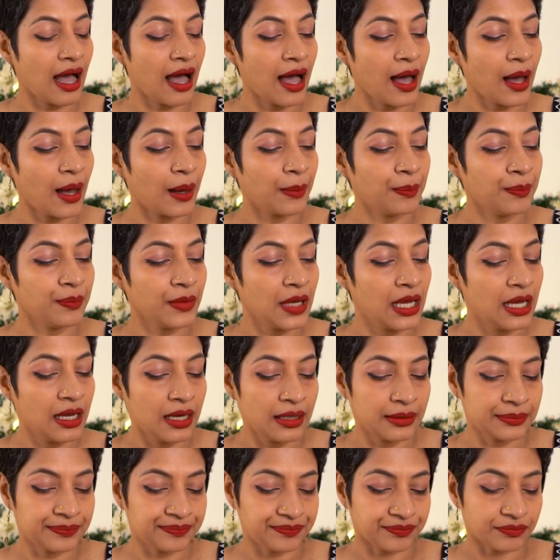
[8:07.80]
arm,
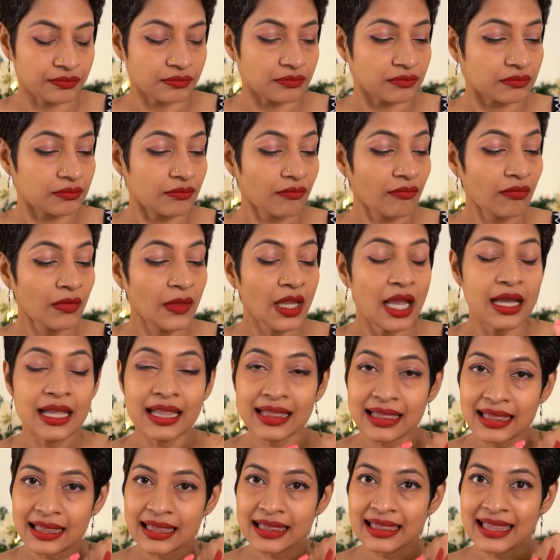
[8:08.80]

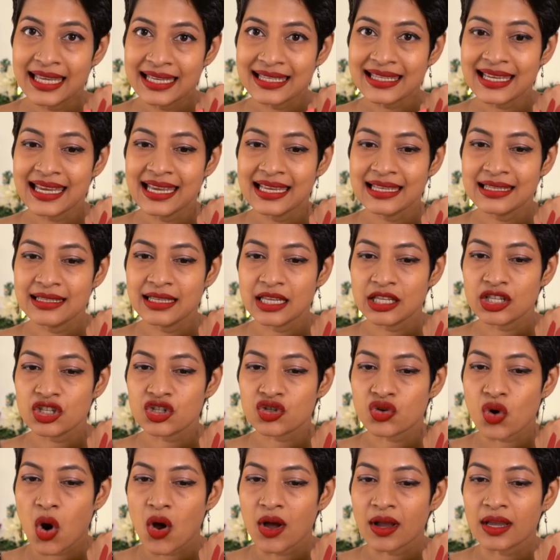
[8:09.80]
this is the
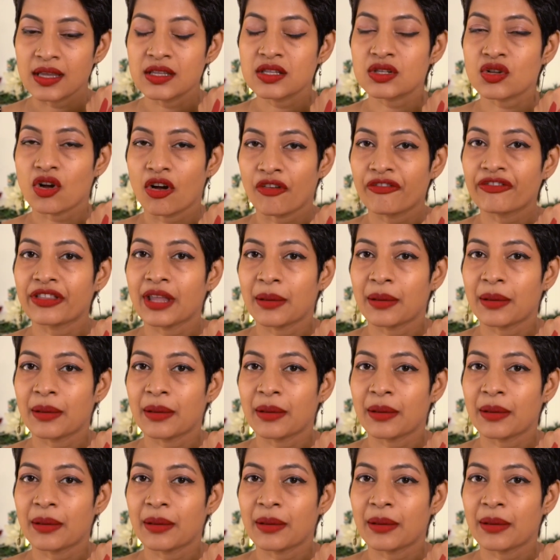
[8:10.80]
strongest of